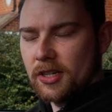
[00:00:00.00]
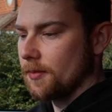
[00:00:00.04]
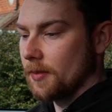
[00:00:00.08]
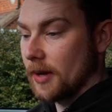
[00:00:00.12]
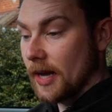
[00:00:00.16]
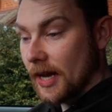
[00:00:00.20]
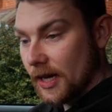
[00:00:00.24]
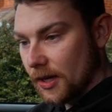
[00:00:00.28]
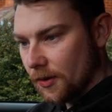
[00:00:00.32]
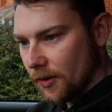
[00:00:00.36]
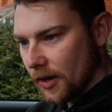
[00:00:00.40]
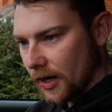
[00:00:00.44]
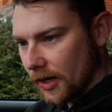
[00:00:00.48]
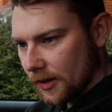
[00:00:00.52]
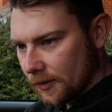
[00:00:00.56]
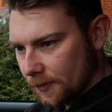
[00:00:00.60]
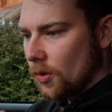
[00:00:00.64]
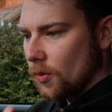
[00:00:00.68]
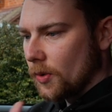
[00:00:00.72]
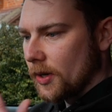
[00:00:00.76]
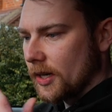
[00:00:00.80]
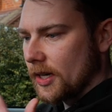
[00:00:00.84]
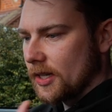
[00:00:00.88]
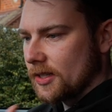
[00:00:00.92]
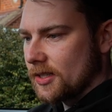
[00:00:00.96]
But anyway,
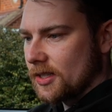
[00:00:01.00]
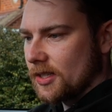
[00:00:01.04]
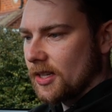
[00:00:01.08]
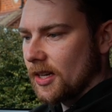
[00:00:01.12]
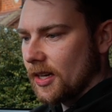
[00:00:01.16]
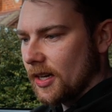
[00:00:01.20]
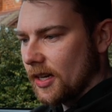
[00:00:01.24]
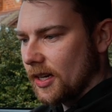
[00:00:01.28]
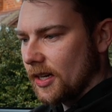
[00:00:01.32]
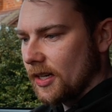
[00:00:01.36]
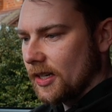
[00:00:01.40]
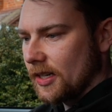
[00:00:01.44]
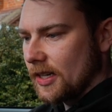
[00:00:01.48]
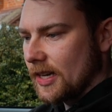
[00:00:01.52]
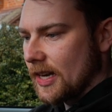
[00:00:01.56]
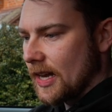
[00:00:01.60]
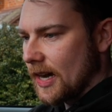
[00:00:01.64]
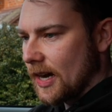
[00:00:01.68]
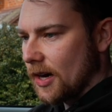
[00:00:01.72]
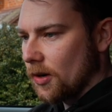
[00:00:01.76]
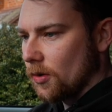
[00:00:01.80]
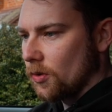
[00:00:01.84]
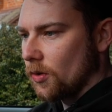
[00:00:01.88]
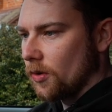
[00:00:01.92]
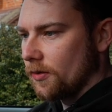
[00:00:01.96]
we're here today
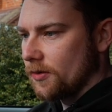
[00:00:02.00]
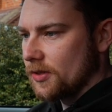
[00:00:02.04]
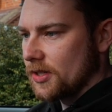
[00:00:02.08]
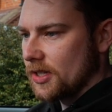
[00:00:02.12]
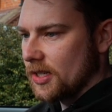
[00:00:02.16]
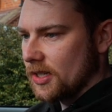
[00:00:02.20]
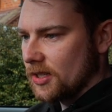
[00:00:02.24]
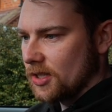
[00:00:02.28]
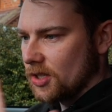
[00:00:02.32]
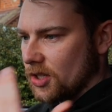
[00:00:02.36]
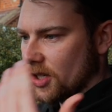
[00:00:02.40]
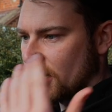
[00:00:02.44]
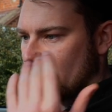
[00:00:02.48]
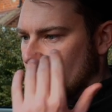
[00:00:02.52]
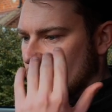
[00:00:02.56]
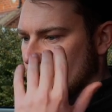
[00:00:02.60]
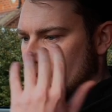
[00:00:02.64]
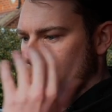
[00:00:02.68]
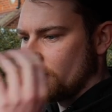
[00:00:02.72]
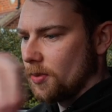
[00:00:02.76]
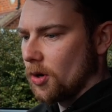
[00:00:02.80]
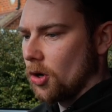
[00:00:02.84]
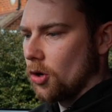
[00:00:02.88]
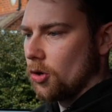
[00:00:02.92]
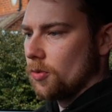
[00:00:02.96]
now obviously to change the
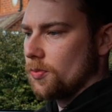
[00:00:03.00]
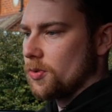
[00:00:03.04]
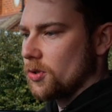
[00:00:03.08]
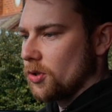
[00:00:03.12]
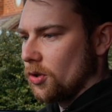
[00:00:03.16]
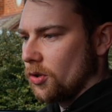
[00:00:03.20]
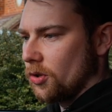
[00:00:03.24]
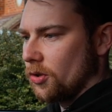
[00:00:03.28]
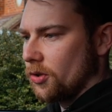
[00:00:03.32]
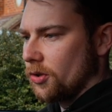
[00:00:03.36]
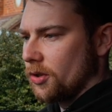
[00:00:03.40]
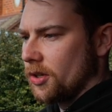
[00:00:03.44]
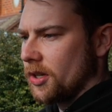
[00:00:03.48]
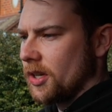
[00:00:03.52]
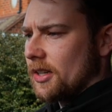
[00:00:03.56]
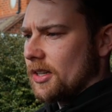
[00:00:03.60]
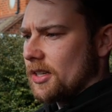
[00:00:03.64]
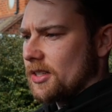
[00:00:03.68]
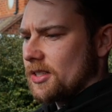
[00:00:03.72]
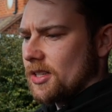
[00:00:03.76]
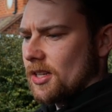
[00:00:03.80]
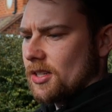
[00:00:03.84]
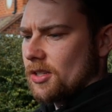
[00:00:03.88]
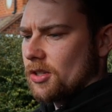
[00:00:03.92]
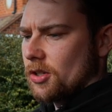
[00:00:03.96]
bulbs on the
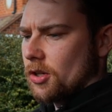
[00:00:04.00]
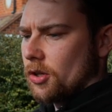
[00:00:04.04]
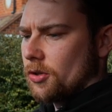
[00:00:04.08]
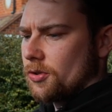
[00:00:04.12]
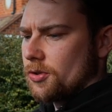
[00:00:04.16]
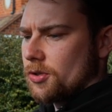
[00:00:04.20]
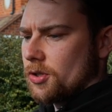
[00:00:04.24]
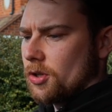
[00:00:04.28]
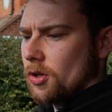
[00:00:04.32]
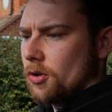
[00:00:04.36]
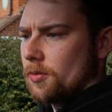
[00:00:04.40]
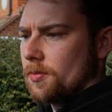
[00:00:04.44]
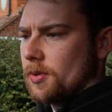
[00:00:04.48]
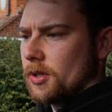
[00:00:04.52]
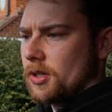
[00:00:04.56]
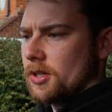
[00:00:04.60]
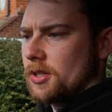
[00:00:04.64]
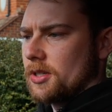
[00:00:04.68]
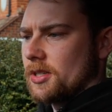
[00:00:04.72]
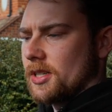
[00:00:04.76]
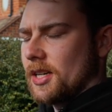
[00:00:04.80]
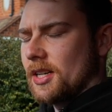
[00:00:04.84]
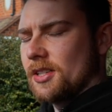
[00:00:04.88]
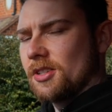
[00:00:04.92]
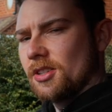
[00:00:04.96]
center console,
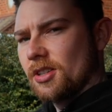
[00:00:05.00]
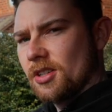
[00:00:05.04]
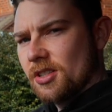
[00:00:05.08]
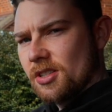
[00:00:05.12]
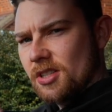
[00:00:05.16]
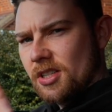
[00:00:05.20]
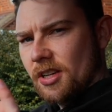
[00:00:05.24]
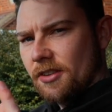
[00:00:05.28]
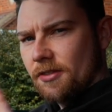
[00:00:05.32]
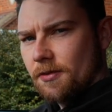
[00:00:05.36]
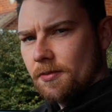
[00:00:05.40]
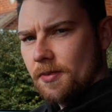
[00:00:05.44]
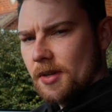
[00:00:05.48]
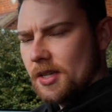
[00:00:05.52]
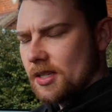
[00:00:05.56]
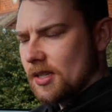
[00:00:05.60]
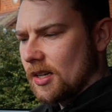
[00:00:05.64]
because as you can see from this